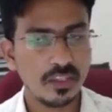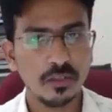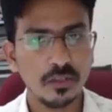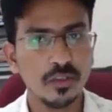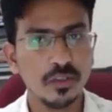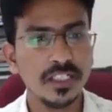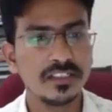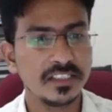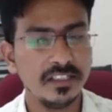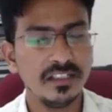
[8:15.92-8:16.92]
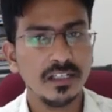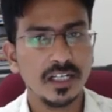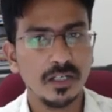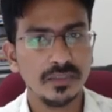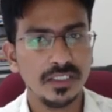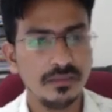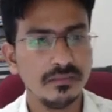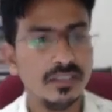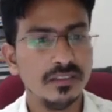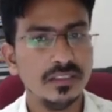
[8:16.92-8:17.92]
So let's see how he
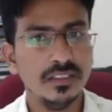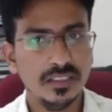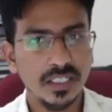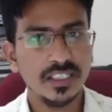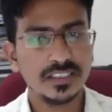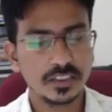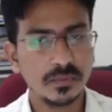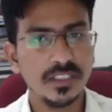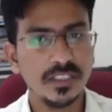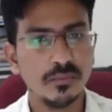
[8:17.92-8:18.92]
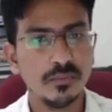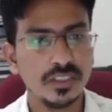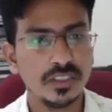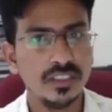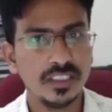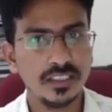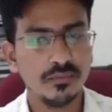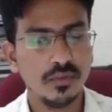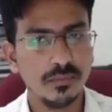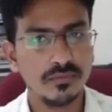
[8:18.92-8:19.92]
has explained the model in the form of the